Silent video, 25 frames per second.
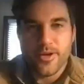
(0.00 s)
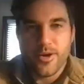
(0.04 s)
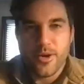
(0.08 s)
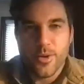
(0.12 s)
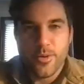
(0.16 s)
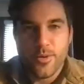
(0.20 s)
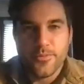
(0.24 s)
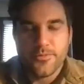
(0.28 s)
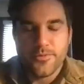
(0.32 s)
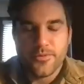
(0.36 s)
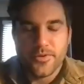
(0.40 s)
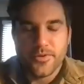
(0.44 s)

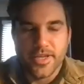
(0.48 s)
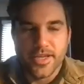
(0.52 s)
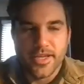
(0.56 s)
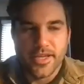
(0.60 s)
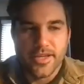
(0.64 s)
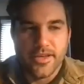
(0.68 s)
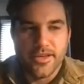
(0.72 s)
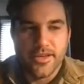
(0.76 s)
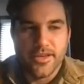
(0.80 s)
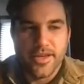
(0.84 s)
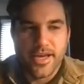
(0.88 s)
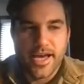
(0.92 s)

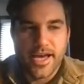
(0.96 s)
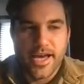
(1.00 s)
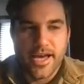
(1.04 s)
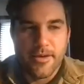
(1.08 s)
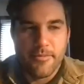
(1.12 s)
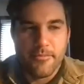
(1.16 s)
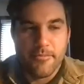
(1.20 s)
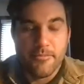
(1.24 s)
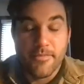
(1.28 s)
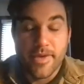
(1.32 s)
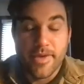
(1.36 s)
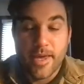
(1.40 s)
hopefully,
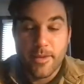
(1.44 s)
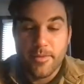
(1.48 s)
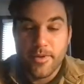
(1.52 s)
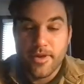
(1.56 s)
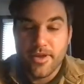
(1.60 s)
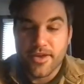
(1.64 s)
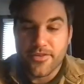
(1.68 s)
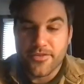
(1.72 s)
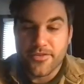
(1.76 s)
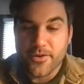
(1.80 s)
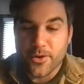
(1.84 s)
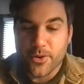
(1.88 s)

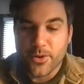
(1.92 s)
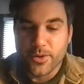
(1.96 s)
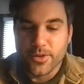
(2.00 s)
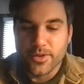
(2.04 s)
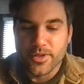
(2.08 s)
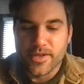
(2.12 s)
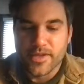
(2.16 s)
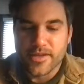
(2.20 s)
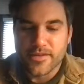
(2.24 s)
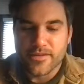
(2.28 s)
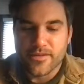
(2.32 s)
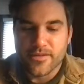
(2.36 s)
maybe at the
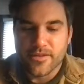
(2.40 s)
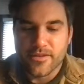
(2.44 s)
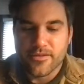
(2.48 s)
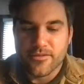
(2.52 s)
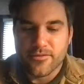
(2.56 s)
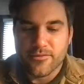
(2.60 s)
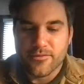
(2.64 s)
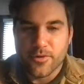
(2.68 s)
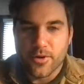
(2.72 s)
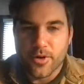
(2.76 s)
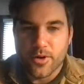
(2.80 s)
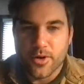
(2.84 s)
earliest this
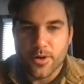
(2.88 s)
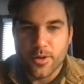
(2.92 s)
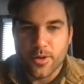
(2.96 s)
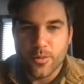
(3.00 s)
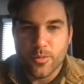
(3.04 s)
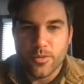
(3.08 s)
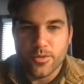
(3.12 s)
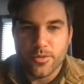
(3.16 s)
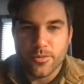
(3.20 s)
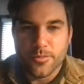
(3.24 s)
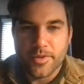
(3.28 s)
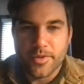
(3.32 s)
fall,
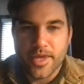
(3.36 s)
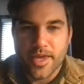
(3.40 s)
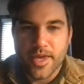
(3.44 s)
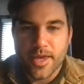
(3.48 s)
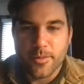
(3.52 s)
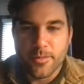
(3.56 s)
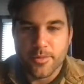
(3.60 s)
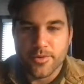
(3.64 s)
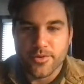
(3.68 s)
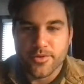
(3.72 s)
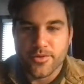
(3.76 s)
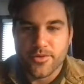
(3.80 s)
we'll be
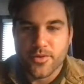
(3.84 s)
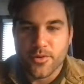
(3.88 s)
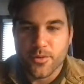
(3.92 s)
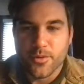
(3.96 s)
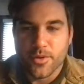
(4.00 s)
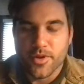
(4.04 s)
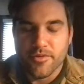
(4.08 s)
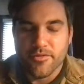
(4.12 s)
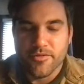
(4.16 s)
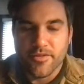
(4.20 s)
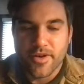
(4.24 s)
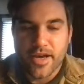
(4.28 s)
able to
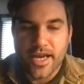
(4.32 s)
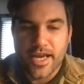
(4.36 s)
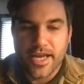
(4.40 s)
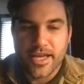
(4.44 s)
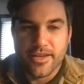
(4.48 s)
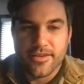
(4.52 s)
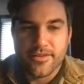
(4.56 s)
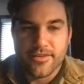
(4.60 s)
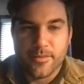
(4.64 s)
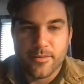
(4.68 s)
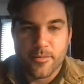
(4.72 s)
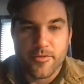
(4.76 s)

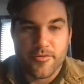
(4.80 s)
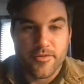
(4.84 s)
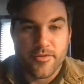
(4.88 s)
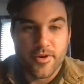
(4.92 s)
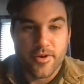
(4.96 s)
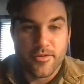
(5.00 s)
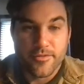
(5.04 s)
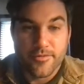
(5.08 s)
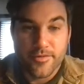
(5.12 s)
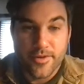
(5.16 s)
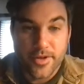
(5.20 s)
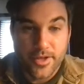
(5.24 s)
invite some of
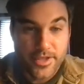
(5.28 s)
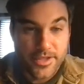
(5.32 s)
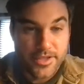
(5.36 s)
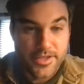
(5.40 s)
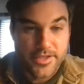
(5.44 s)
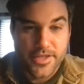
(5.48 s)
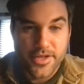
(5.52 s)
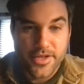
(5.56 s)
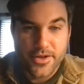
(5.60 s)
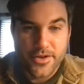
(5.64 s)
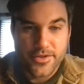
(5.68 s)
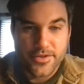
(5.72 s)
our
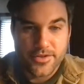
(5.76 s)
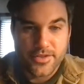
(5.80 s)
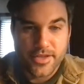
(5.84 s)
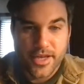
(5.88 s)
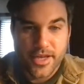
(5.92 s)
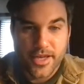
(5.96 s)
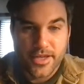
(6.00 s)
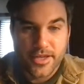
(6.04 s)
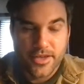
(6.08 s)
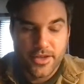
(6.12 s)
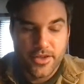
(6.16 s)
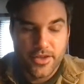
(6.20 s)
volunteers
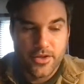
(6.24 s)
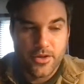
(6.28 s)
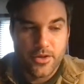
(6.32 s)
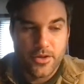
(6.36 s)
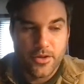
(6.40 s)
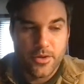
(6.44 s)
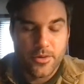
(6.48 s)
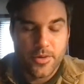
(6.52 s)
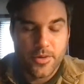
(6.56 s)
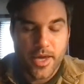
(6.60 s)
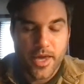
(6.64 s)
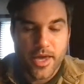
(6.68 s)
like
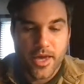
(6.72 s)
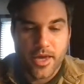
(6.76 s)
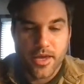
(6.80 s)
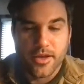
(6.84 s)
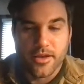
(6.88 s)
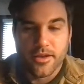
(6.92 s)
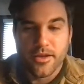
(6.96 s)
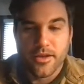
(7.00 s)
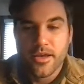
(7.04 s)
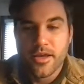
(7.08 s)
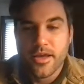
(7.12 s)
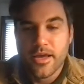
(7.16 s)
you
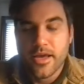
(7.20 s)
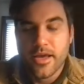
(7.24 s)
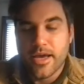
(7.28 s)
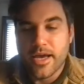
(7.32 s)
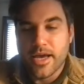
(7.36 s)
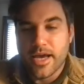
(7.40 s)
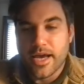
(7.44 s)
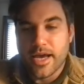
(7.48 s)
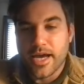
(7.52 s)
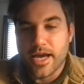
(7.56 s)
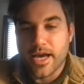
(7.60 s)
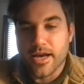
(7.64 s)
and
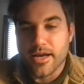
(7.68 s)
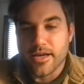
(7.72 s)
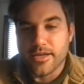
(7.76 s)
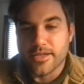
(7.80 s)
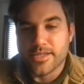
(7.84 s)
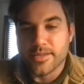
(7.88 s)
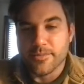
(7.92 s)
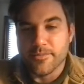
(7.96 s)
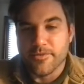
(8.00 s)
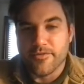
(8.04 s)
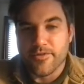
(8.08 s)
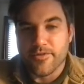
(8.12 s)

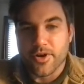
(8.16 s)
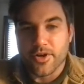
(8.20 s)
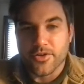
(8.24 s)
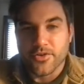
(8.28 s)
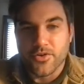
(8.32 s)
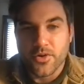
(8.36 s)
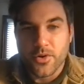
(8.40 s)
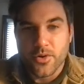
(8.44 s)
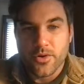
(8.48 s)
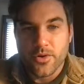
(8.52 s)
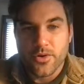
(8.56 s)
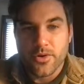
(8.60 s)
some of our
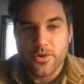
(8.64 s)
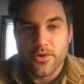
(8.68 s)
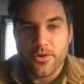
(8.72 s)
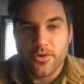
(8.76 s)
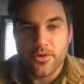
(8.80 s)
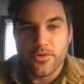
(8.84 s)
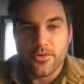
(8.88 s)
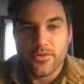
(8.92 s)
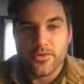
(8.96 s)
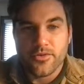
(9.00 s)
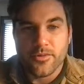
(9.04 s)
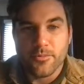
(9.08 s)

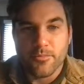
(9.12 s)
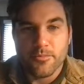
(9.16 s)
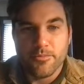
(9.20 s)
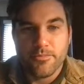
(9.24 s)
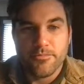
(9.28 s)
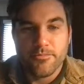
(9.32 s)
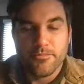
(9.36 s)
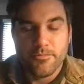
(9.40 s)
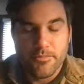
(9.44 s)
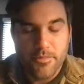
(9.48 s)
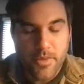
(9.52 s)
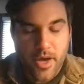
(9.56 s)
donors and
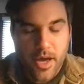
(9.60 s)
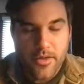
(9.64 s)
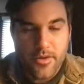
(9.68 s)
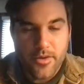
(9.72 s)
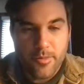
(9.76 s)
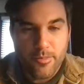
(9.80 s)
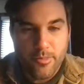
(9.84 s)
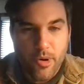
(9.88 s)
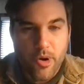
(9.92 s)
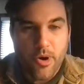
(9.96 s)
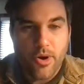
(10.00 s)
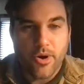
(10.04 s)

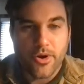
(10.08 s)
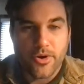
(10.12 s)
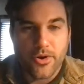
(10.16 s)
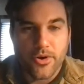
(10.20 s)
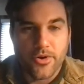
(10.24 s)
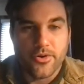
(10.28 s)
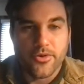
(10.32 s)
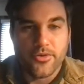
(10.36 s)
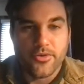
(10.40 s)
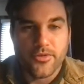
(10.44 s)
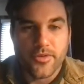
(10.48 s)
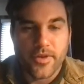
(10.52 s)
other
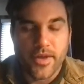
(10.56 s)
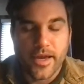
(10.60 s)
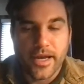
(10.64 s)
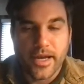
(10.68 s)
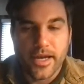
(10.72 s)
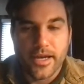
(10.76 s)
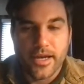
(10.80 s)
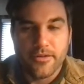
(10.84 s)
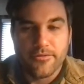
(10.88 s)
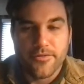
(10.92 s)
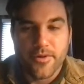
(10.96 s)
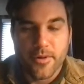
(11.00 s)
partners
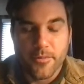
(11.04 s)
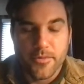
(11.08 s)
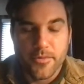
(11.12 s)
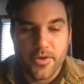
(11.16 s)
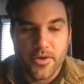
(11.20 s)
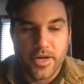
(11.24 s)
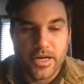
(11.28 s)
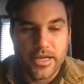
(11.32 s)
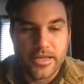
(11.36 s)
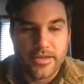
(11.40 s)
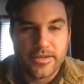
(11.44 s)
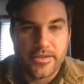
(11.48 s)
from the
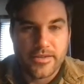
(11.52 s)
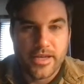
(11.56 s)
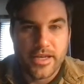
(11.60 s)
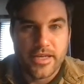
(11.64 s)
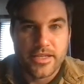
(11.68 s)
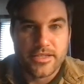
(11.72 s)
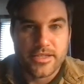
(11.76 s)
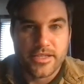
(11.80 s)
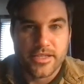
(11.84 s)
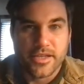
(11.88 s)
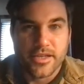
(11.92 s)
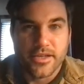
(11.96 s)
United
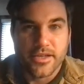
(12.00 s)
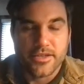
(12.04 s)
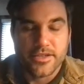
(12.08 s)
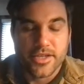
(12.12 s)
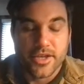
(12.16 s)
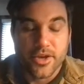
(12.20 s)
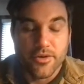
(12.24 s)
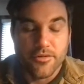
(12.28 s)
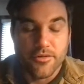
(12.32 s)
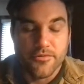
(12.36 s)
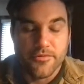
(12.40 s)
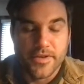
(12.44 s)
States to
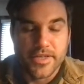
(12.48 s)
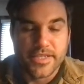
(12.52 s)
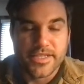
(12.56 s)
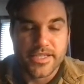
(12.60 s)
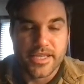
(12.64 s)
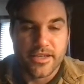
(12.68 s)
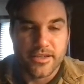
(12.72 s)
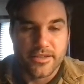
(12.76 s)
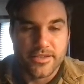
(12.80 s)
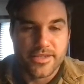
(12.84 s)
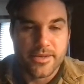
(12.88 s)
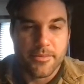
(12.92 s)
go
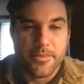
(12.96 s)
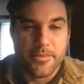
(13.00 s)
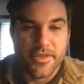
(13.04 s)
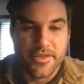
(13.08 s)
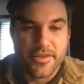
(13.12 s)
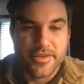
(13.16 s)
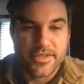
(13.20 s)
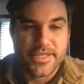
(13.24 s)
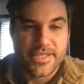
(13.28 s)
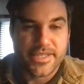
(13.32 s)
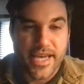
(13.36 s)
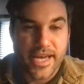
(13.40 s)
visit some of
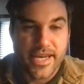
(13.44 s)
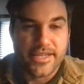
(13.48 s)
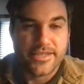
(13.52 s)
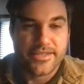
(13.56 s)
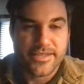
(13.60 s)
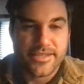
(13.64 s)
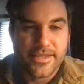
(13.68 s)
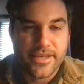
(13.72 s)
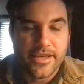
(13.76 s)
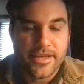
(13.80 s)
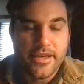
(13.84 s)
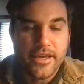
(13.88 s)
the
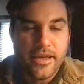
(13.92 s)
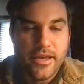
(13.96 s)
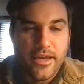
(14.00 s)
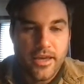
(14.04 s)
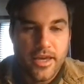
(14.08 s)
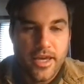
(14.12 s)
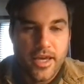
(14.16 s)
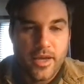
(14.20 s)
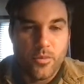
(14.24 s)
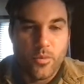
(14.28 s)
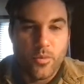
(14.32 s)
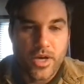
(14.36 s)
sites
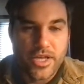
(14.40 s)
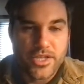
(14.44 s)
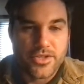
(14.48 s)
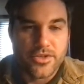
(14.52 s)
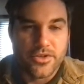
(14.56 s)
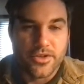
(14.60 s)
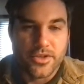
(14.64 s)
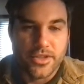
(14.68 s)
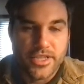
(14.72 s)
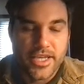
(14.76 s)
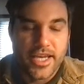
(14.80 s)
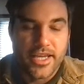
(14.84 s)
in
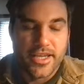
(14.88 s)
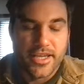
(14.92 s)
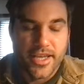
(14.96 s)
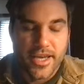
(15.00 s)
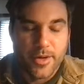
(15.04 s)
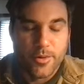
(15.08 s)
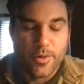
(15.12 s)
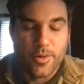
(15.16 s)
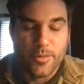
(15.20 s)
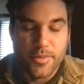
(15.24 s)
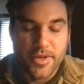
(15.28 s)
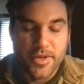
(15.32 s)
Western Kenya.
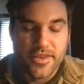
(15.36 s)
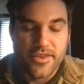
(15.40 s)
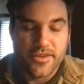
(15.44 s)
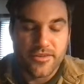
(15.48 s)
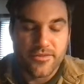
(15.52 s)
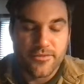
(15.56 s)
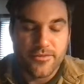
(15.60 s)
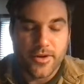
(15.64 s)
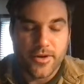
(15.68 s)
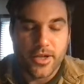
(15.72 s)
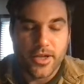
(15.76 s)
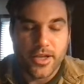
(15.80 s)
It would be this
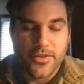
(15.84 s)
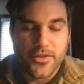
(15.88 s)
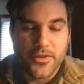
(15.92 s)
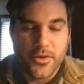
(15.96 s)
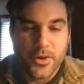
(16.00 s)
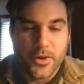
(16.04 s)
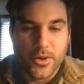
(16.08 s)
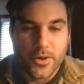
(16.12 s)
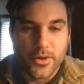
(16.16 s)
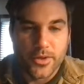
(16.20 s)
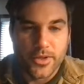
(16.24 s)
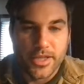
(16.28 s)
fall at the
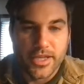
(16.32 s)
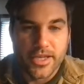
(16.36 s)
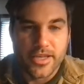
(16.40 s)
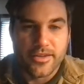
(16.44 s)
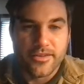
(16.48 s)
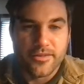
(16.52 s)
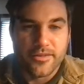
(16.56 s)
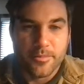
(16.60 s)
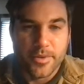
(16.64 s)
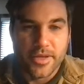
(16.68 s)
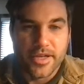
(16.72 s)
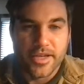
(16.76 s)

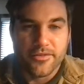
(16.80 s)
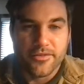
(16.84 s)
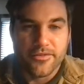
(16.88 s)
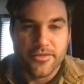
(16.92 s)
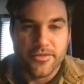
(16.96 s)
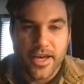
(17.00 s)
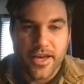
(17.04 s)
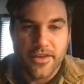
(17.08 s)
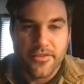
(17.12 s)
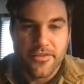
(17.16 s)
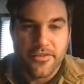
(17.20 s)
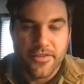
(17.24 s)
earliest, but if
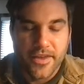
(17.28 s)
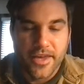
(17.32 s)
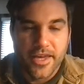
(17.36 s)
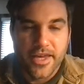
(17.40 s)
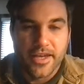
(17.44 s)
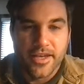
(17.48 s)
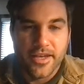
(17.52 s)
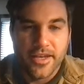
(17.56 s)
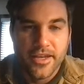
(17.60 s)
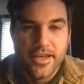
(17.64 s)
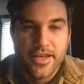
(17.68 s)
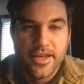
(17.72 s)
not,
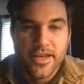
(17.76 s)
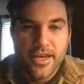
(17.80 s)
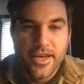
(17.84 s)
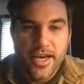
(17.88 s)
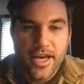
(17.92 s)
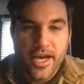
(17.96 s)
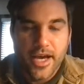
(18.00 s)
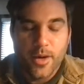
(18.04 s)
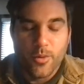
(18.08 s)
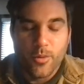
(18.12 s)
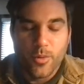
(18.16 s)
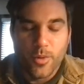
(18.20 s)
then
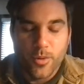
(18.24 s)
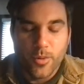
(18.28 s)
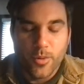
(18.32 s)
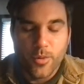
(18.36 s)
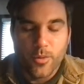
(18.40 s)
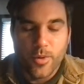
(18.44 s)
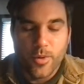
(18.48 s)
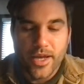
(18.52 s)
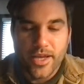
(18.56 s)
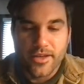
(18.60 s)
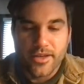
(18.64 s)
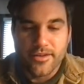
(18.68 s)
we will
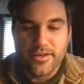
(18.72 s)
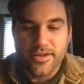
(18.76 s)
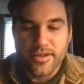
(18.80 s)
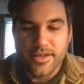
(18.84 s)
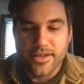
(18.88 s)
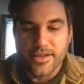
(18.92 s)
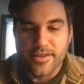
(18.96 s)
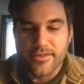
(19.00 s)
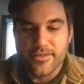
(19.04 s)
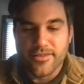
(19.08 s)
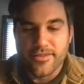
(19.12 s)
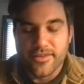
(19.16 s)
wait until
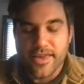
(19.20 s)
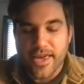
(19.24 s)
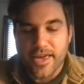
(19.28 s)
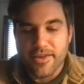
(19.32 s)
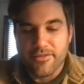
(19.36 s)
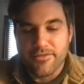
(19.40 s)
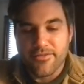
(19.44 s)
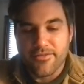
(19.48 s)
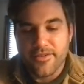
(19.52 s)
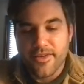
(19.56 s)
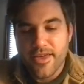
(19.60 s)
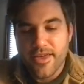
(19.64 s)
it's
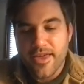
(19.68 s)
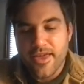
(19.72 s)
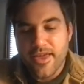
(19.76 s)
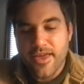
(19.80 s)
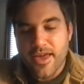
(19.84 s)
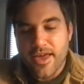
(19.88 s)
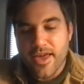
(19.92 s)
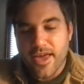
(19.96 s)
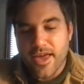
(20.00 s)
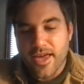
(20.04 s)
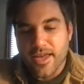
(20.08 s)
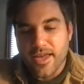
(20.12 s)
safe
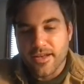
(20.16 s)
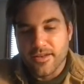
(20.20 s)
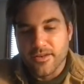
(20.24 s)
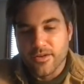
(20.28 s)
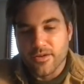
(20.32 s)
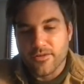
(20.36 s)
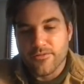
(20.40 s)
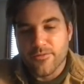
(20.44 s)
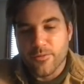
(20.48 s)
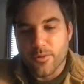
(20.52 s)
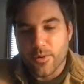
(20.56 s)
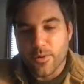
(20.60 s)
and
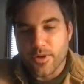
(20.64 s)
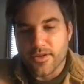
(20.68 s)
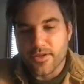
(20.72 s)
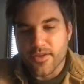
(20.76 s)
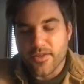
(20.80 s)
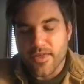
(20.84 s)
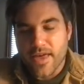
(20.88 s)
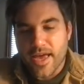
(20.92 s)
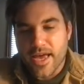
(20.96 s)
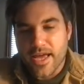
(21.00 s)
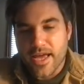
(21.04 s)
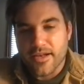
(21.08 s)
look forward to
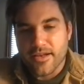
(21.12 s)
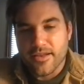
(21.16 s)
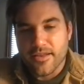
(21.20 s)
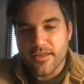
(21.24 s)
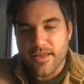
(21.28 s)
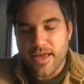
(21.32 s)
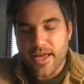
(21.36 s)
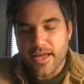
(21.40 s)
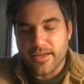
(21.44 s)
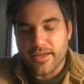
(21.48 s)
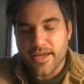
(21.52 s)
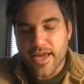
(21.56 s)

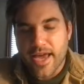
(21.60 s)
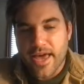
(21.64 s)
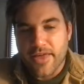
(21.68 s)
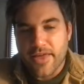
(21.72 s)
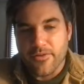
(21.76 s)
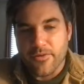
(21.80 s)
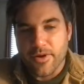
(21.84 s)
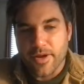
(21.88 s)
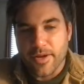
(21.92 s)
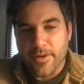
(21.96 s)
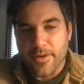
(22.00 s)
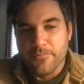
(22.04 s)
that
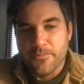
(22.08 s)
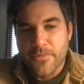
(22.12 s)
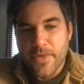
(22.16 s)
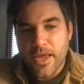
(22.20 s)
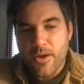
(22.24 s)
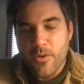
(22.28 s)
gathering.